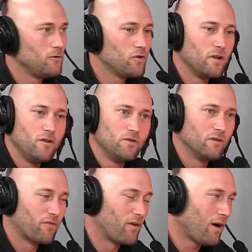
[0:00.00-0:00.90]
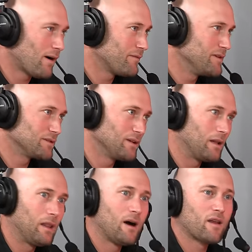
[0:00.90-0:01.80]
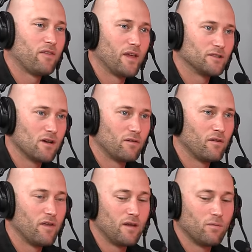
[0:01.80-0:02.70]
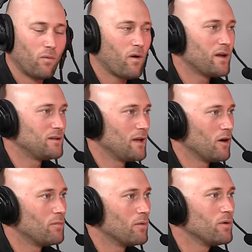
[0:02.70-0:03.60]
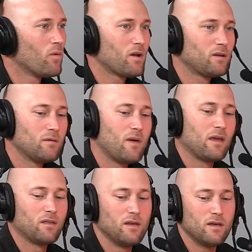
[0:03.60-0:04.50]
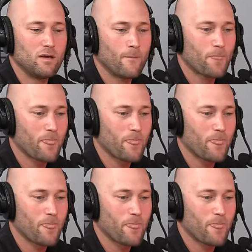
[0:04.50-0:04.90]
you can use it for obviously a lot of things other than whitetail, but we wanted to make the